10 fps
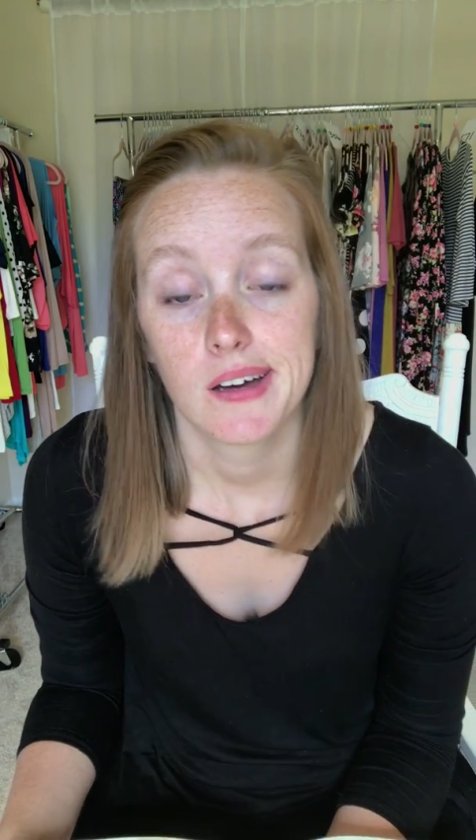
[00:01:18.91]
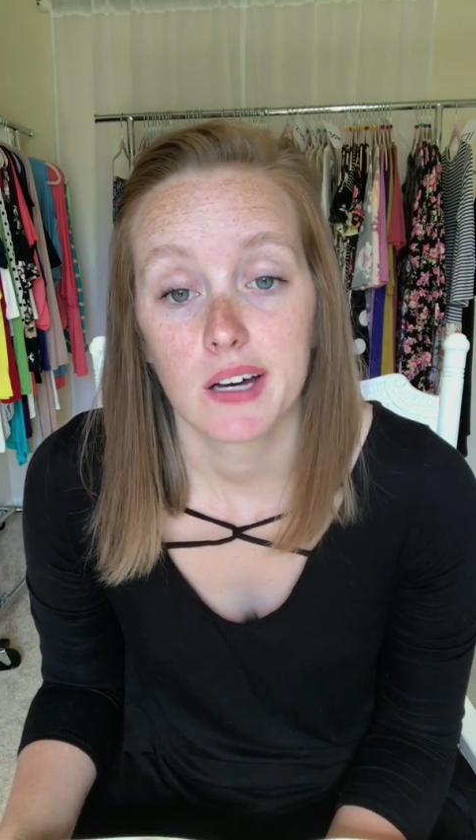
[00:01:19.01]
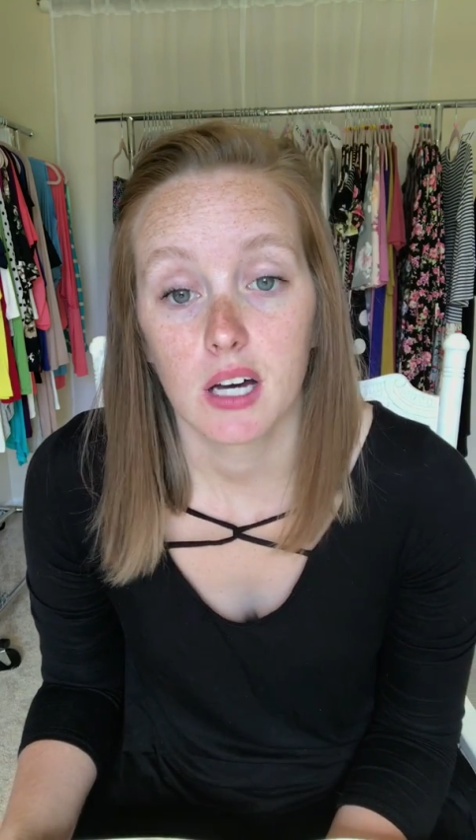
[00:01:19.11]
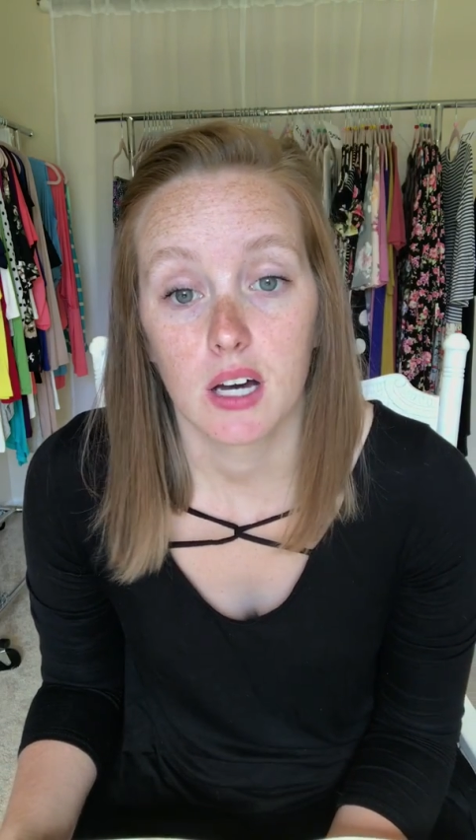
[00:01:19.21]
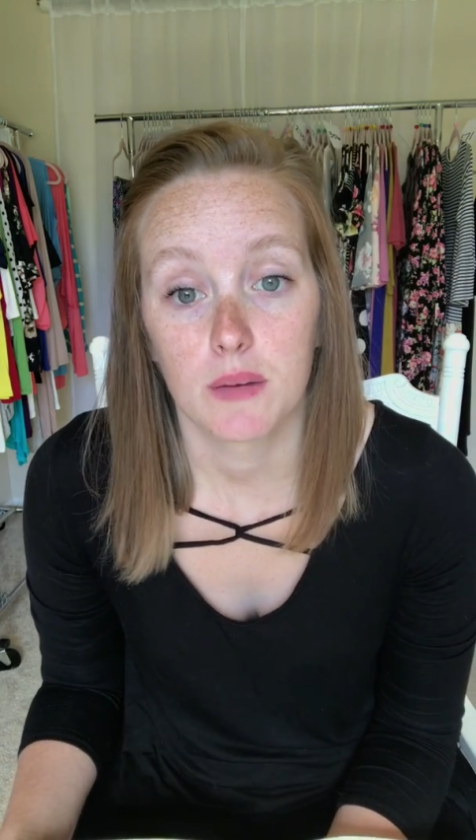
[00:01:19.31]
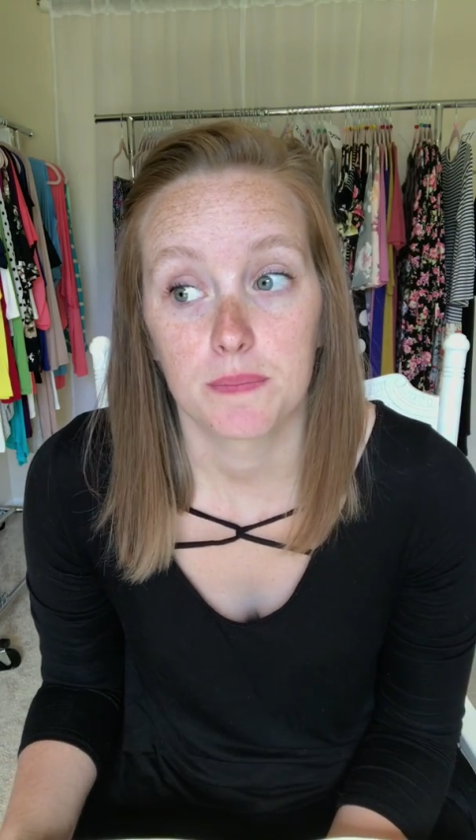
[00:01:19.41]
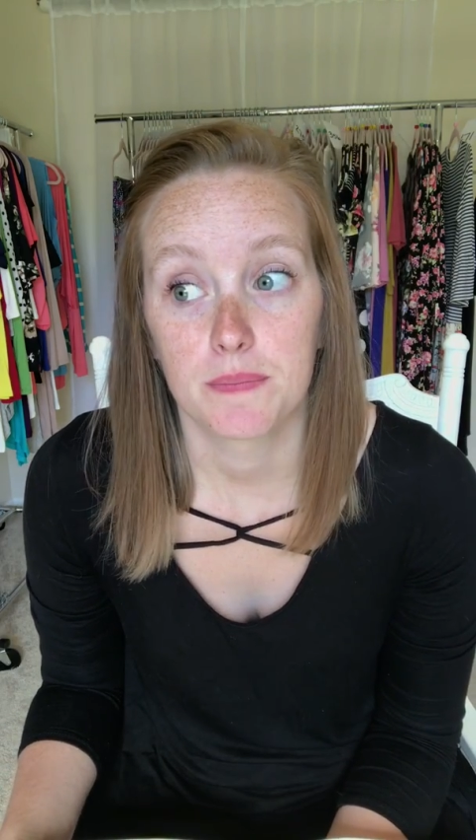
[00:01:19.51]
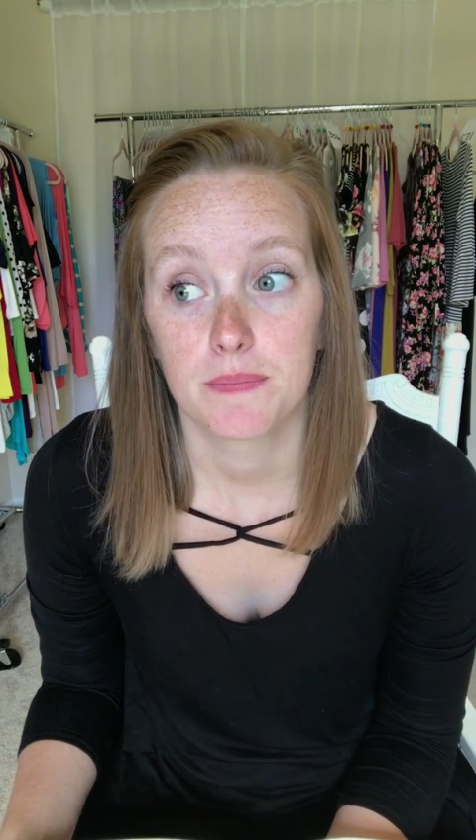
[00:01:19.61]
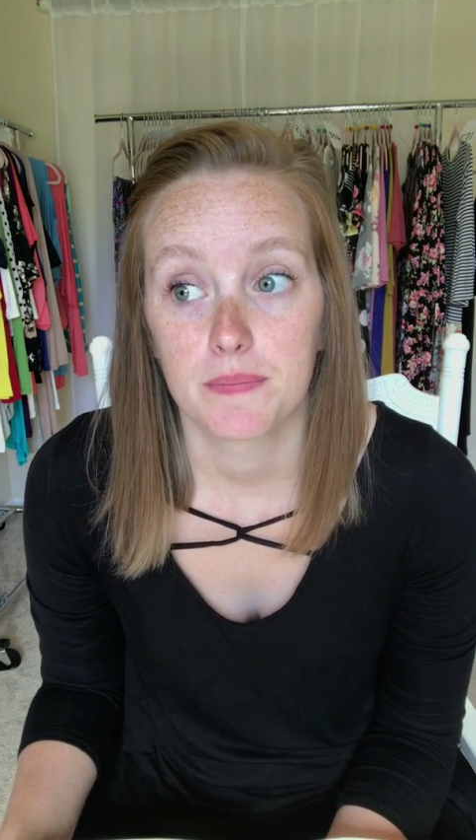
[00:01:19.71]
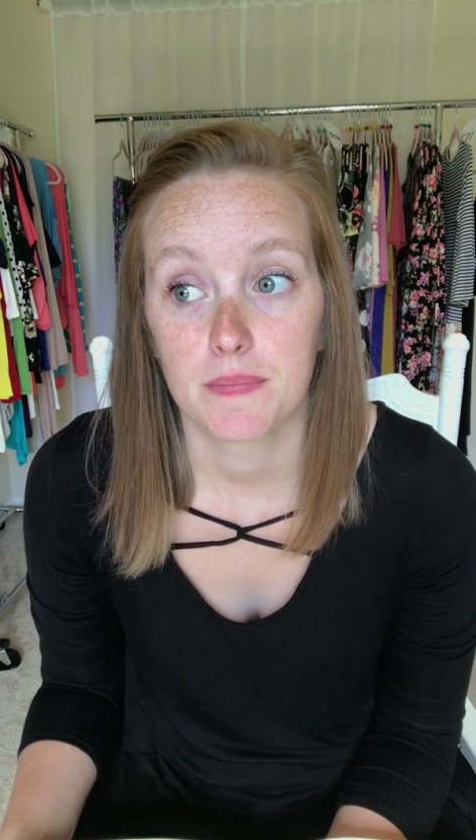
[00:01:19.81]

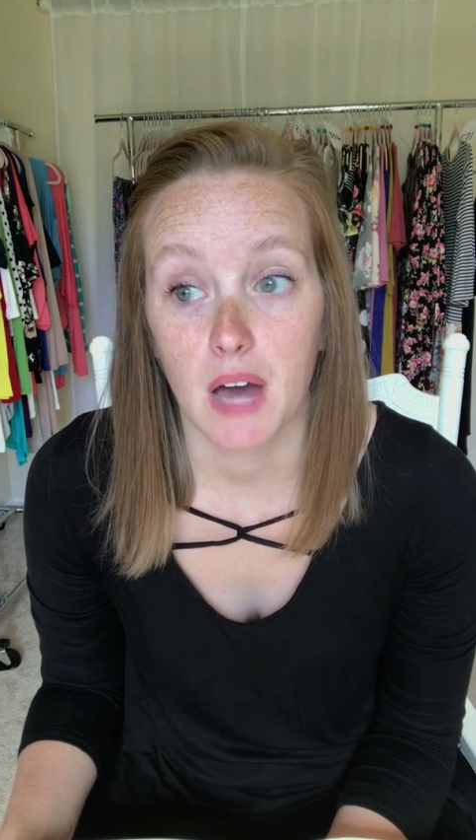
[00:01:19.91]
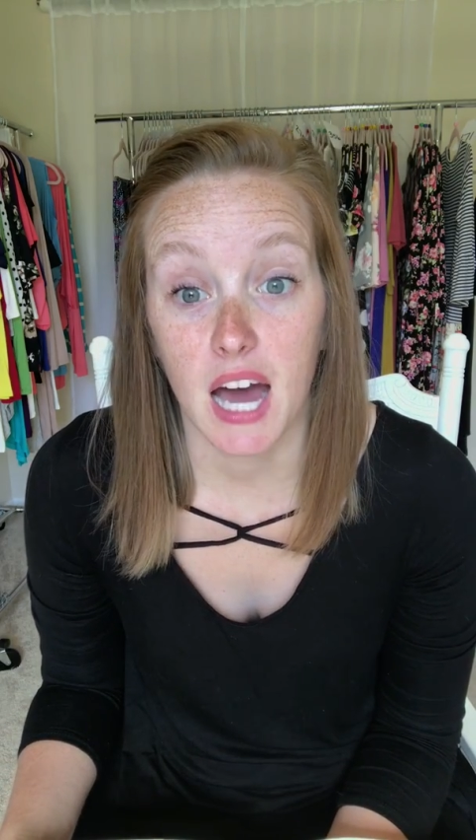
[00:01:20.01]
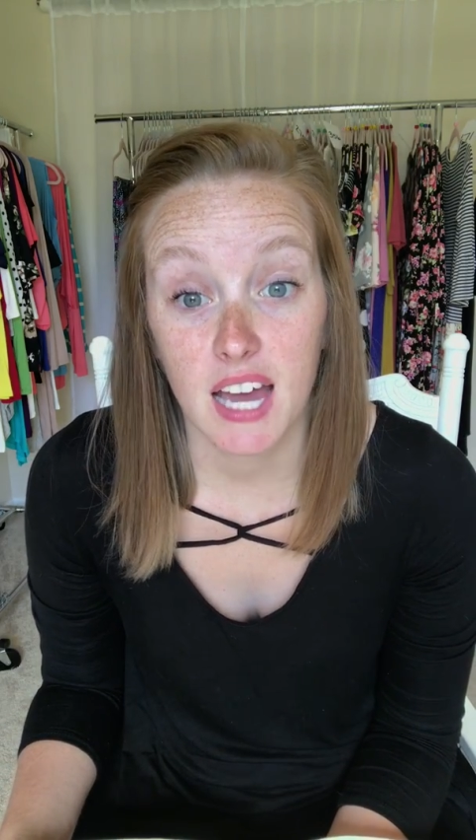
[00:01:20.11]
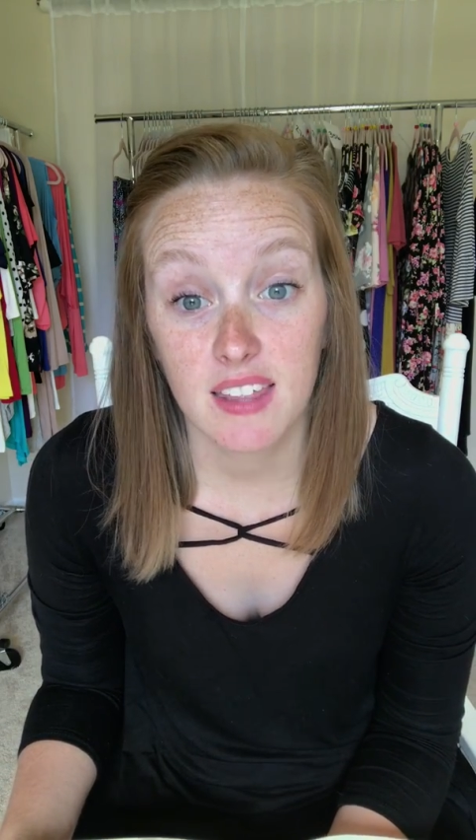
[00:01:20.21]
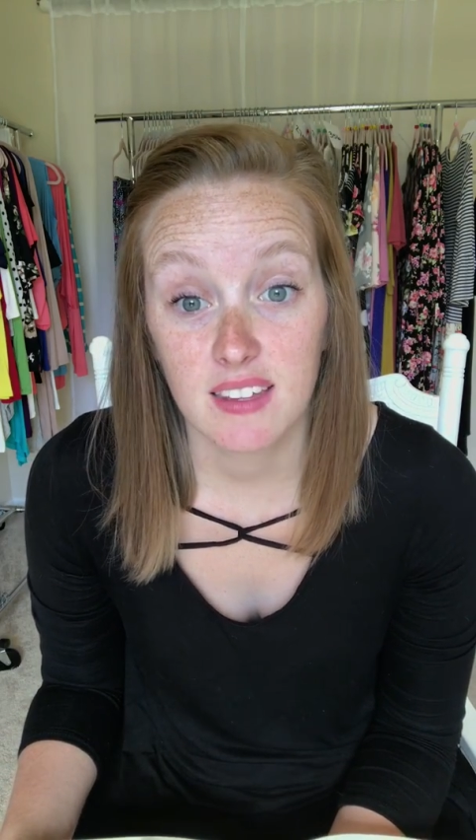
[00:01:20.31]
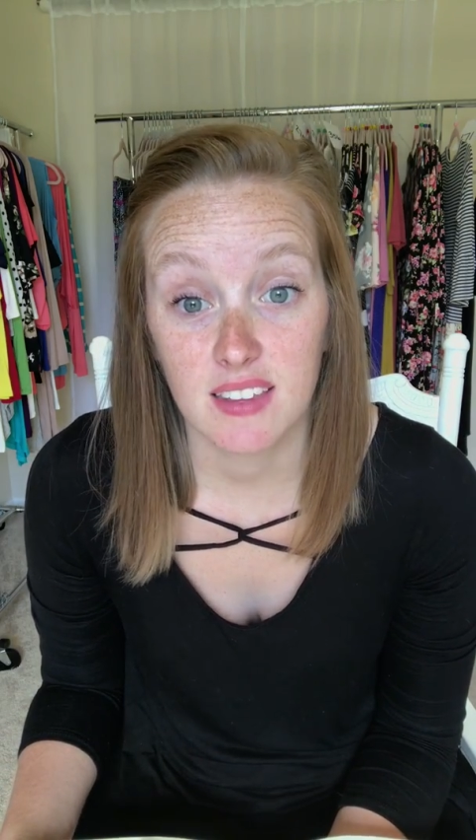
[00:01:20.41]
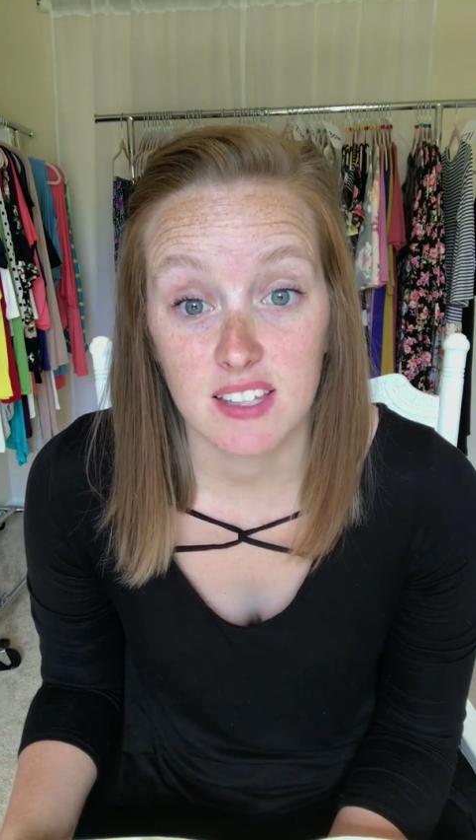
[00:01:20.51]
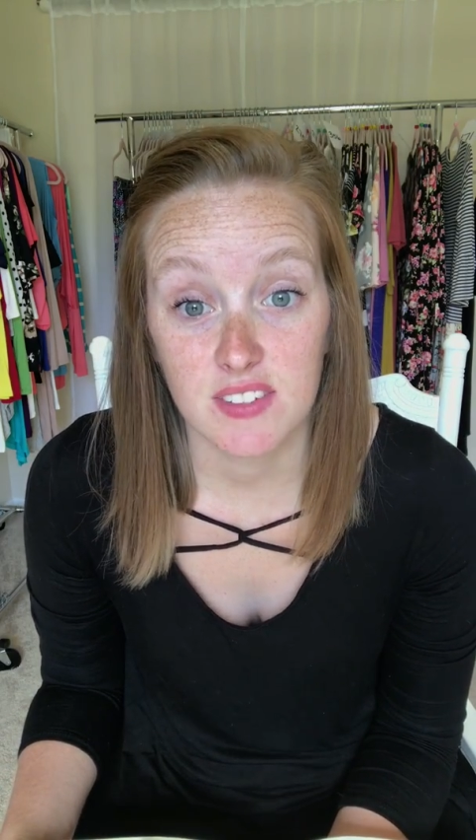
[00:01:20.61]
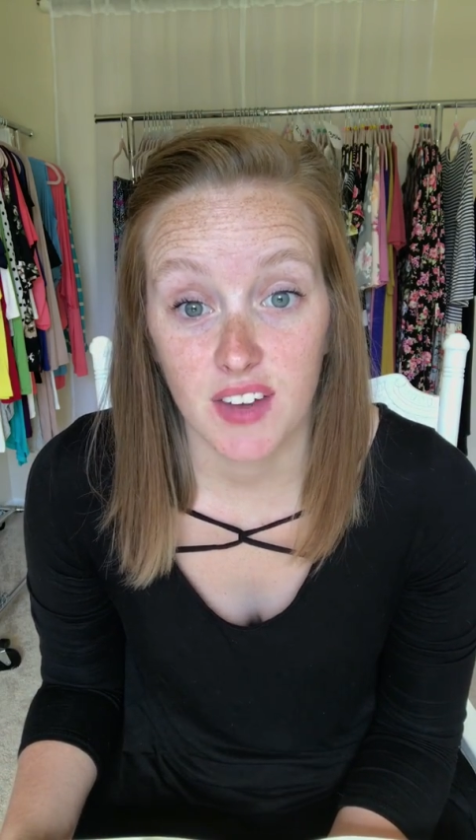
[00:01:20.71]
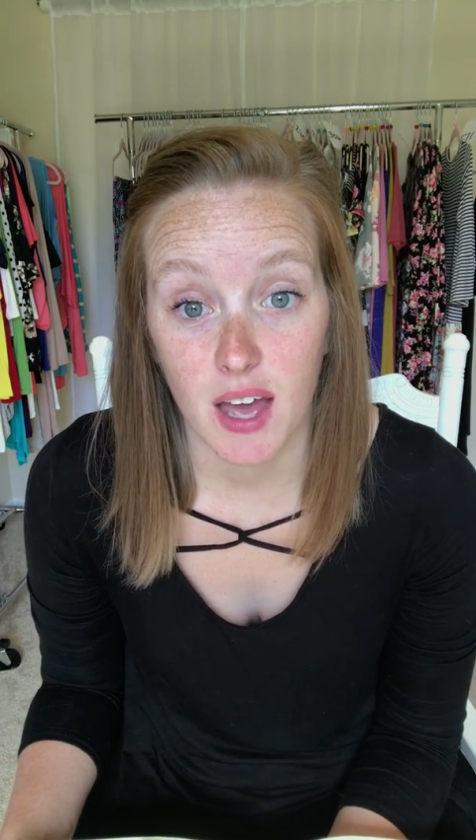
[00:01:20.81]
I think
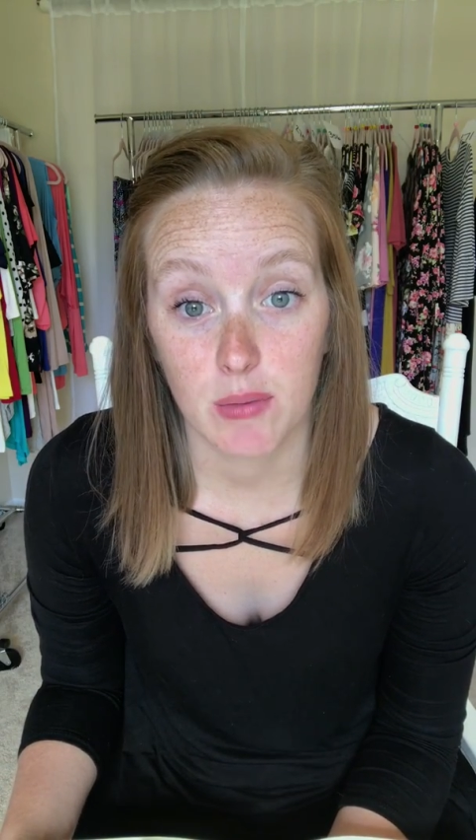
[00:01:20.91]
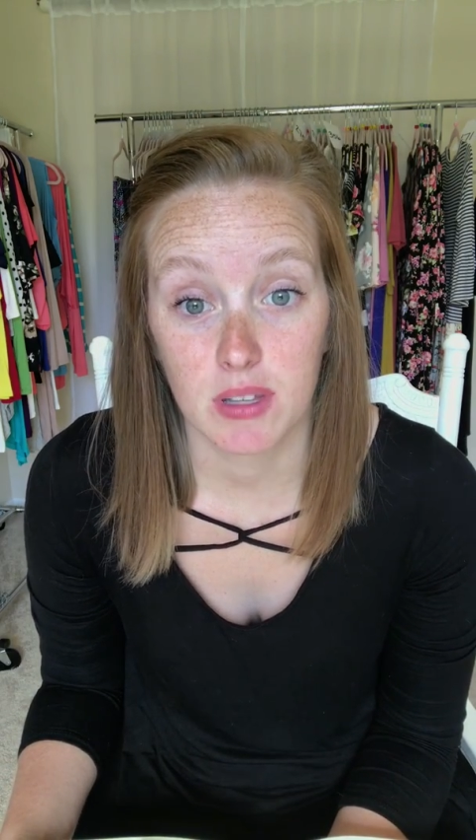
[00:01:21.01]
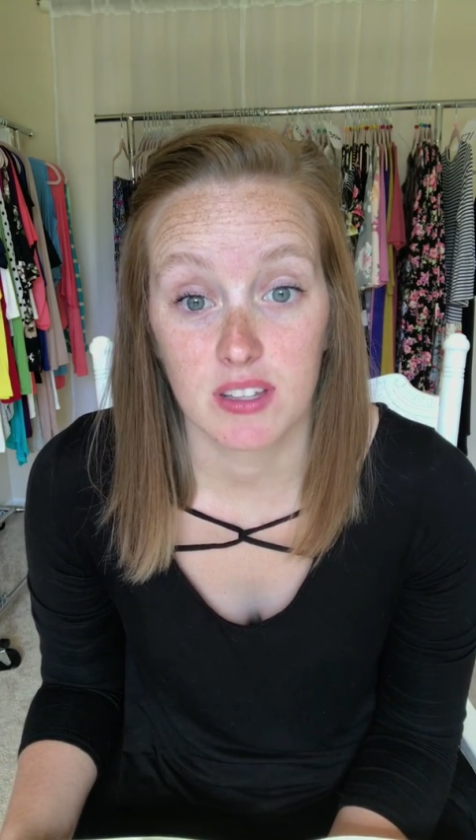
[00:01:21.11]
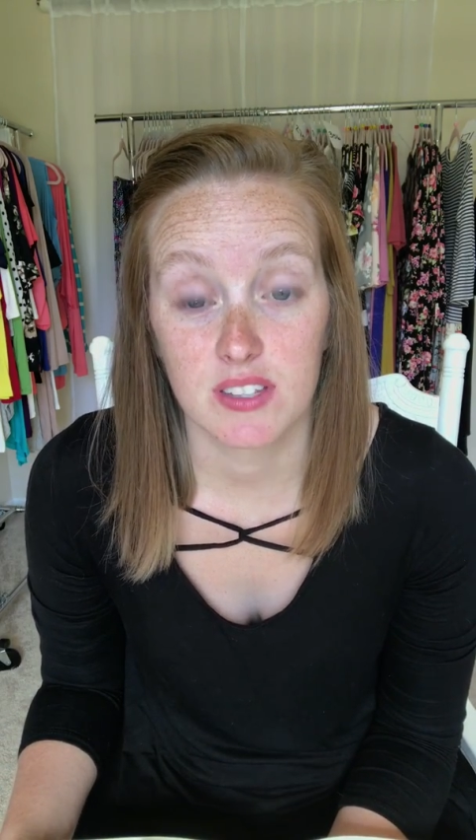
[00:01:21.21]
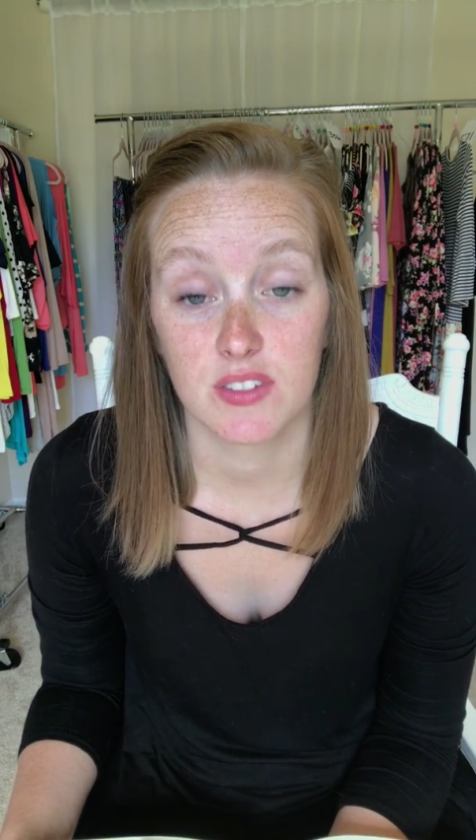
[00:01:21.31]
that's fabulous.